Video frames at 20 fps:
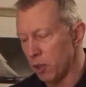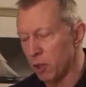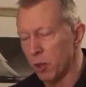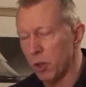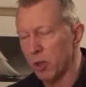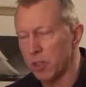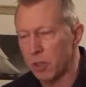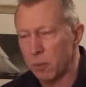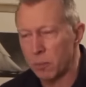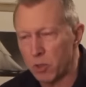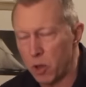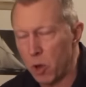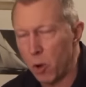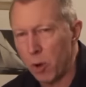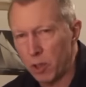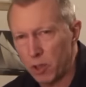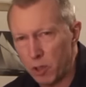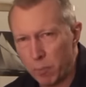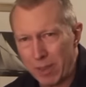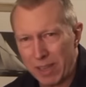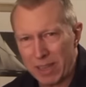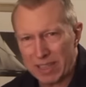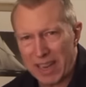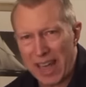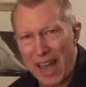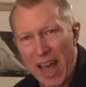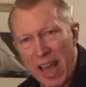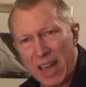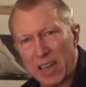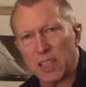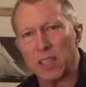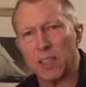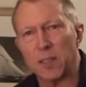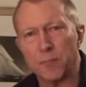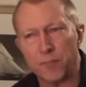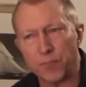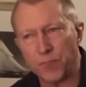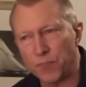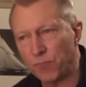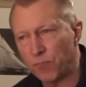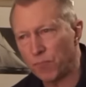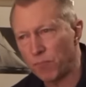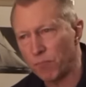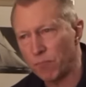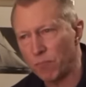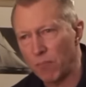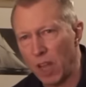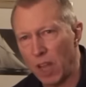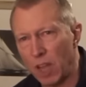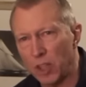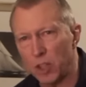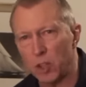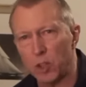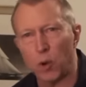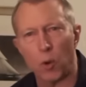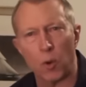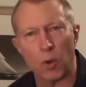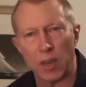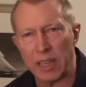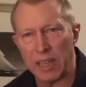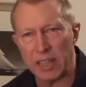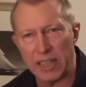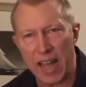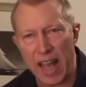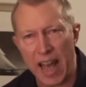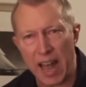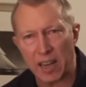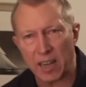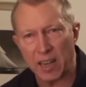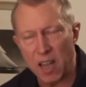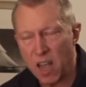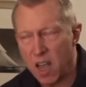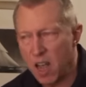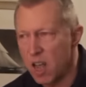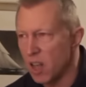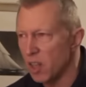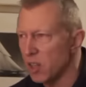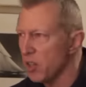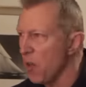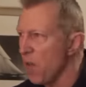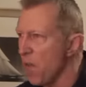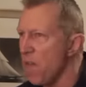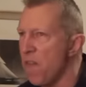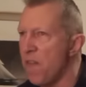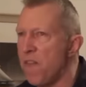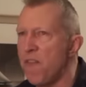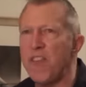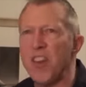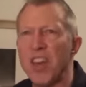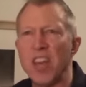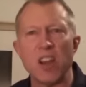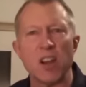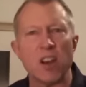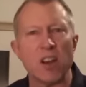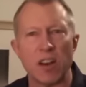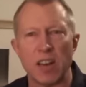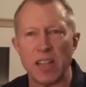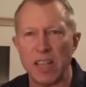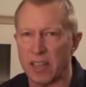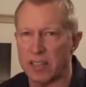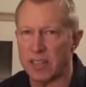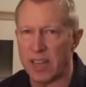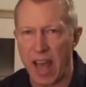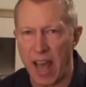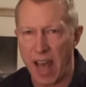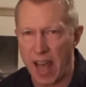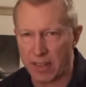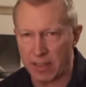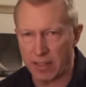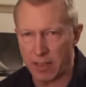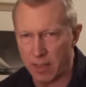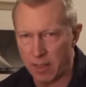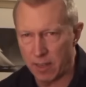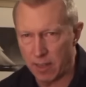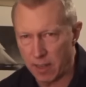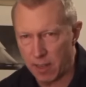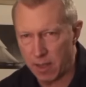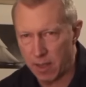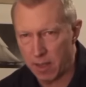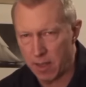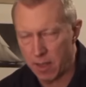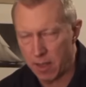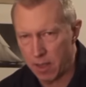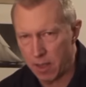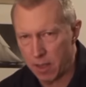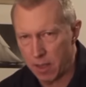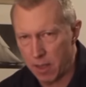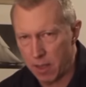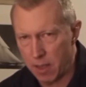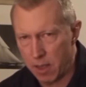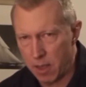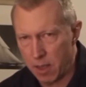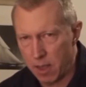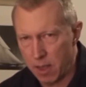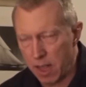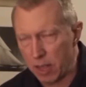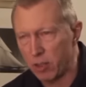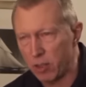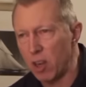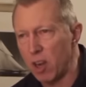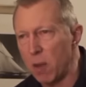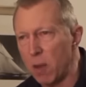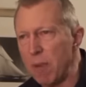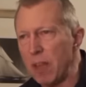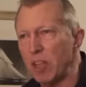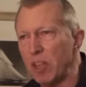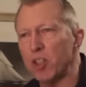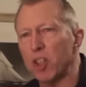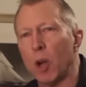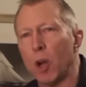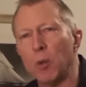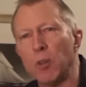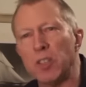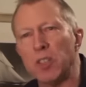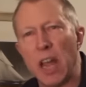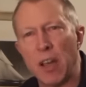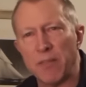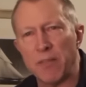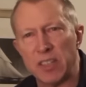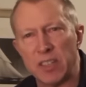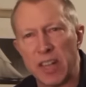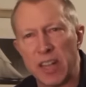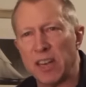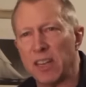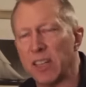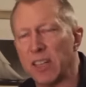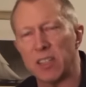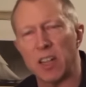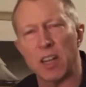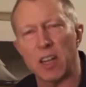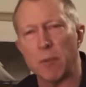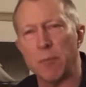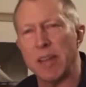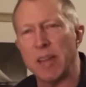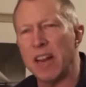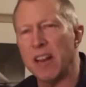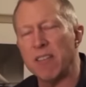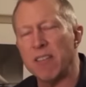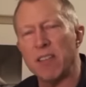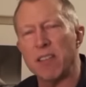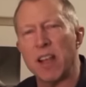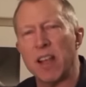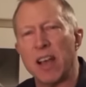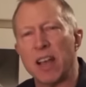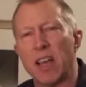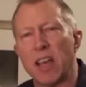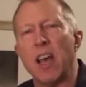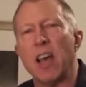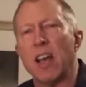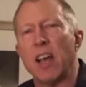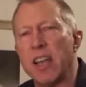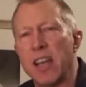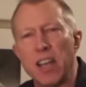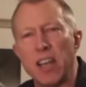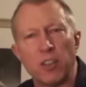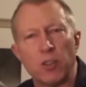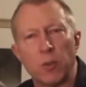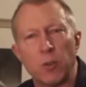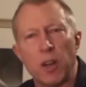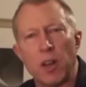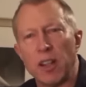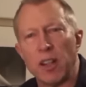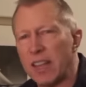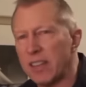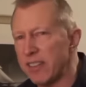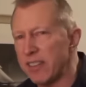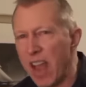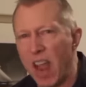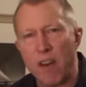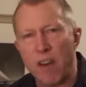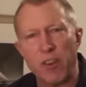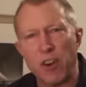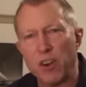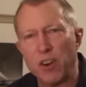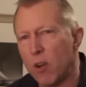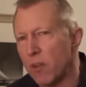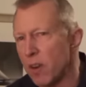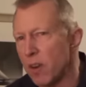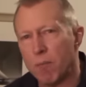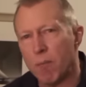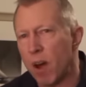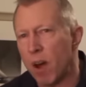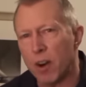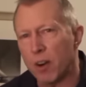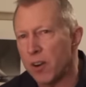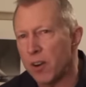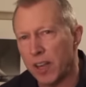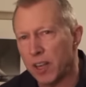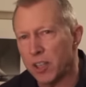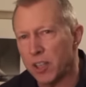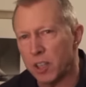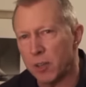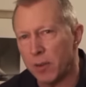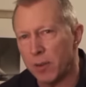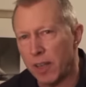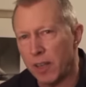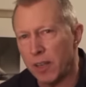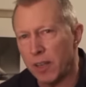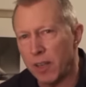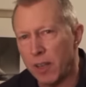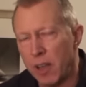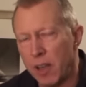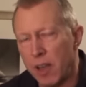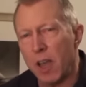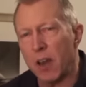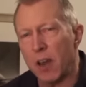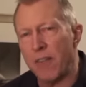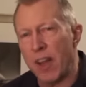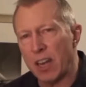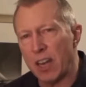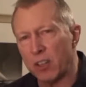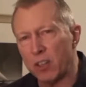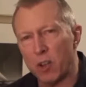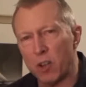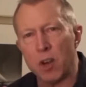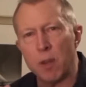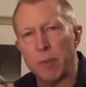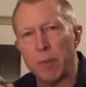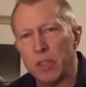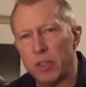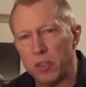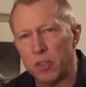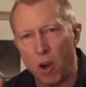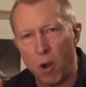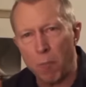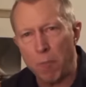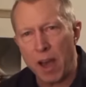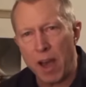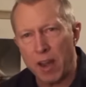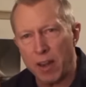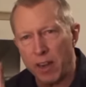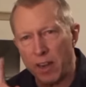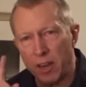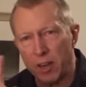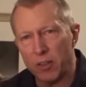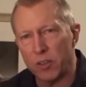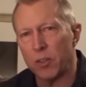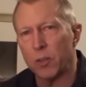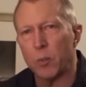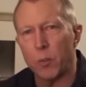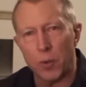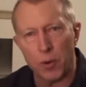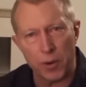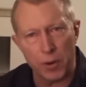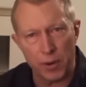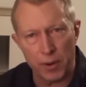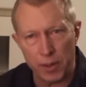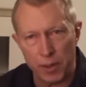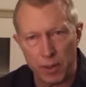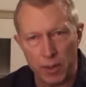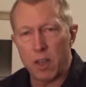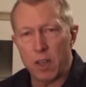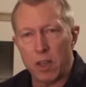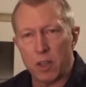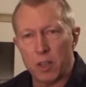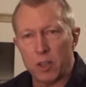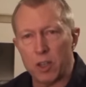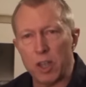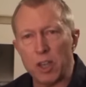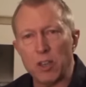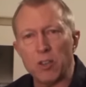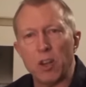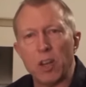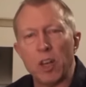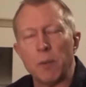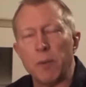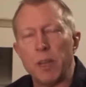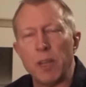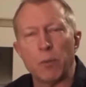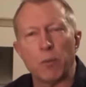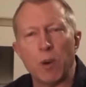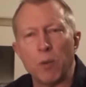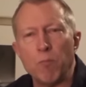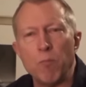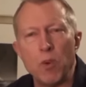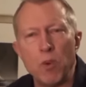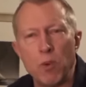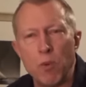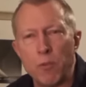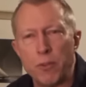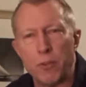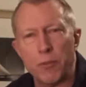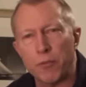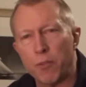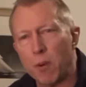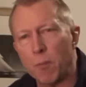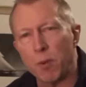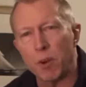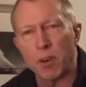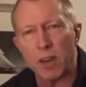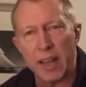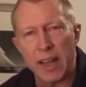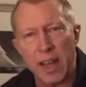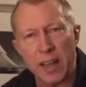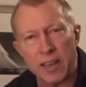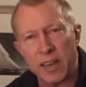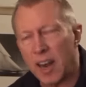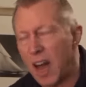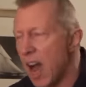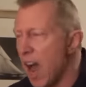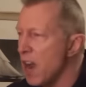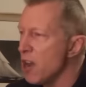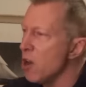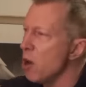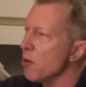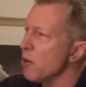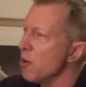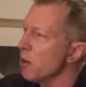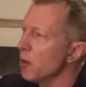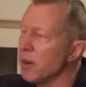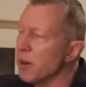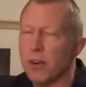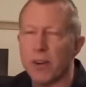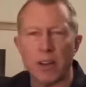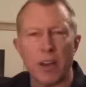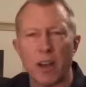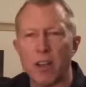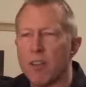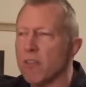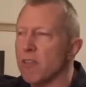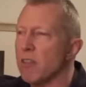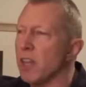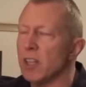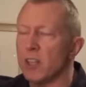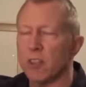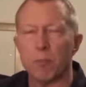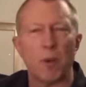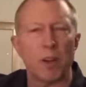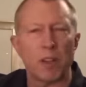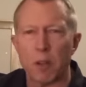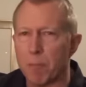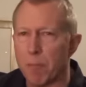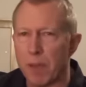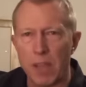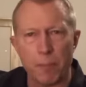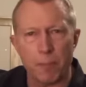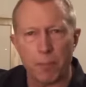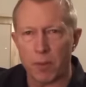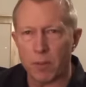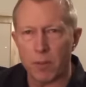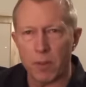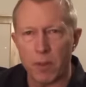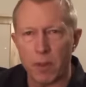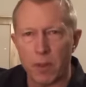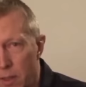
Jerusalem's going to be attacked, sorely attacked, severely attacked. It's going to be so devastating. This is not going to be anything like Israel has ever known in modern history. In fact, it's going to be so bad, and here's the word, she's going to be removed from her land. And I know you're hearing other things from other people.